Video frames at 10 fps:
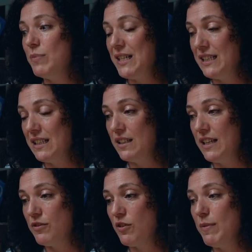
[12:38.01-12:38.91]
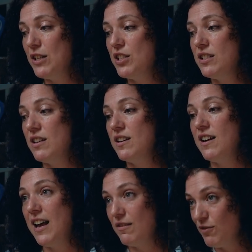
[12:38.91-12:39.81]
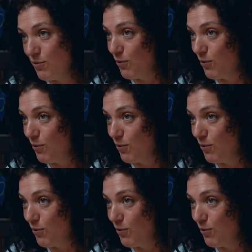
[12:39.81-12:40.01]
been in Lift Off Manchester and